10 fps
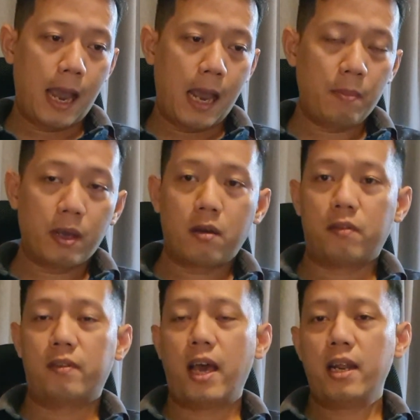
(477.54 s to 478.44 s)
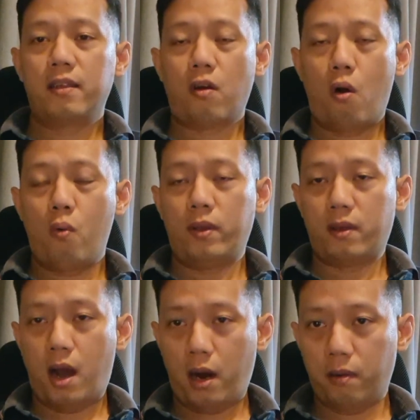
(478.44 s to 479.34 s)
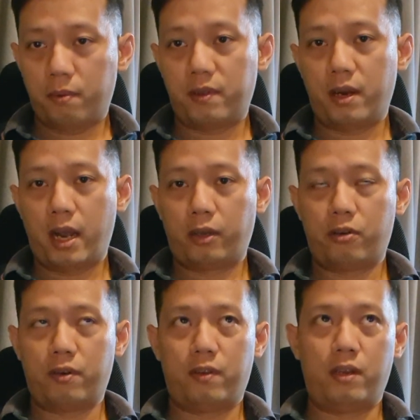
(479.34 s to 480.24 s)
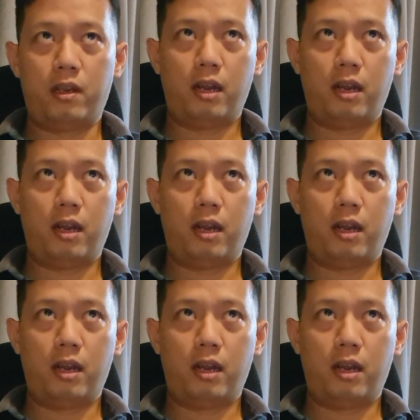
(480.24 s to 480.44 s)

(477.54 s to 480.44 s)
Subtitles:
And because that is always 100% accuracy,